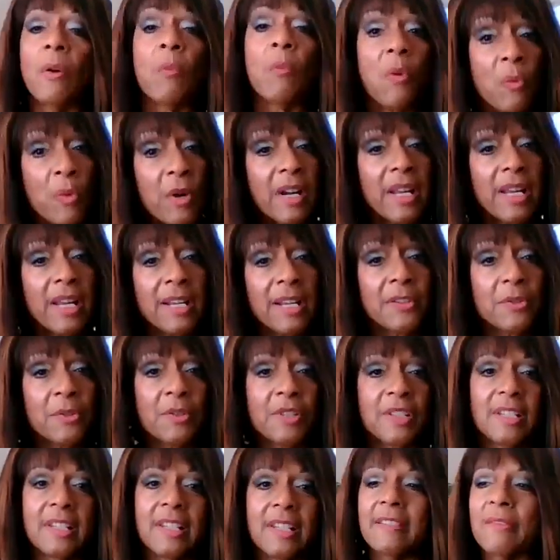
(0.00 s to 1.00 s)
we said, well, we're
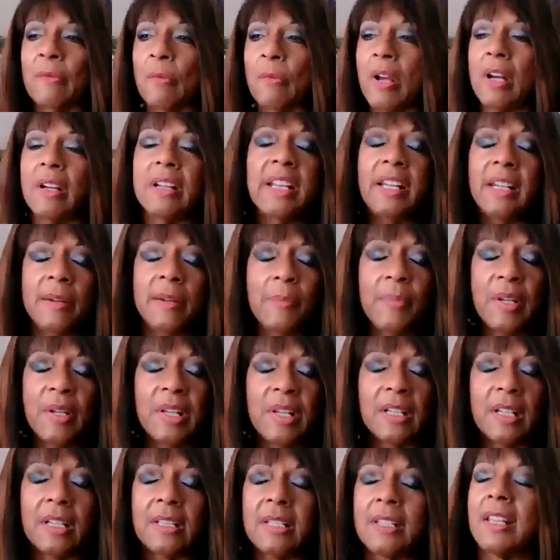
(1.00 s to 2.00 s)
interested. Well, he didn't
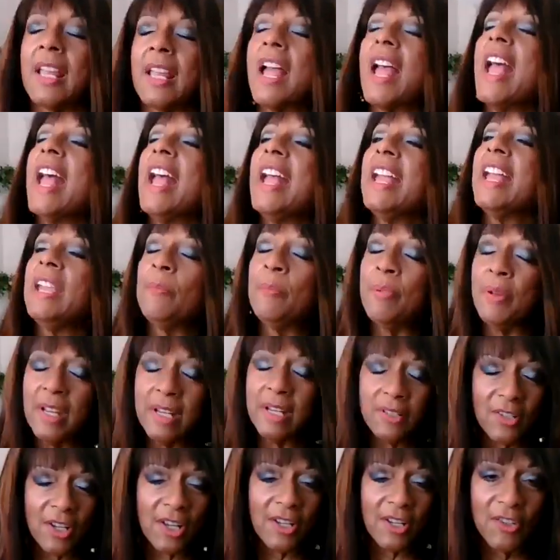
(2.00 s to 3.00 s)
pick us. He
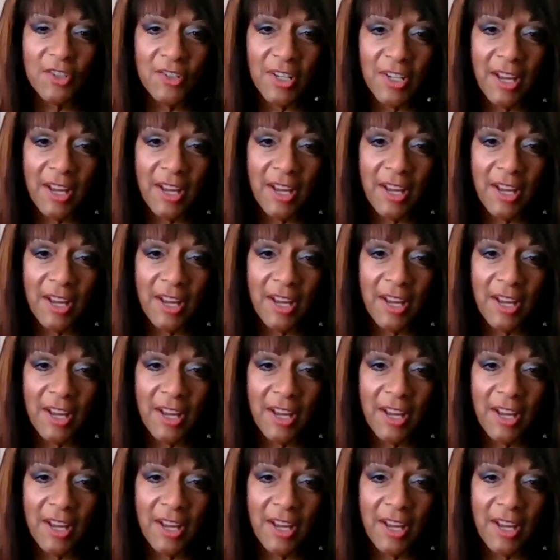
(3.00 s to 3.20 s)
picked Judge